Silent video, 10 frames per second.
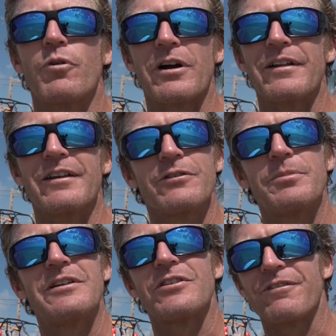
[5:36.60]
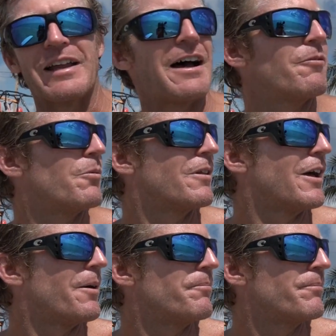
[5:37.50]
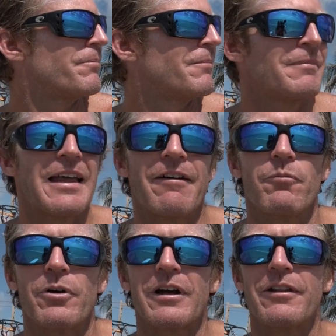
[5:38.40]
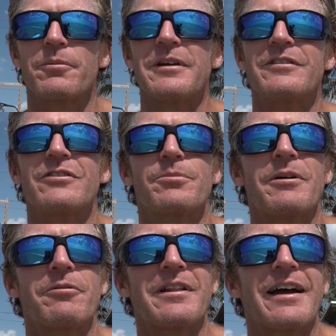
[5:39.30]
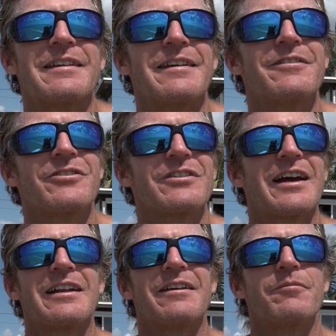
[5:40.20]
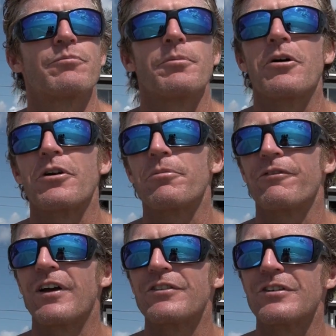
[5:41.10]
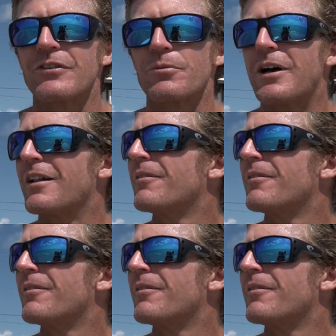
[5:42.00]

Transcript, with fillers: work on this beach. If not, we'll um, have them work other beaches, but we'd like to just kind of promote our profession as well.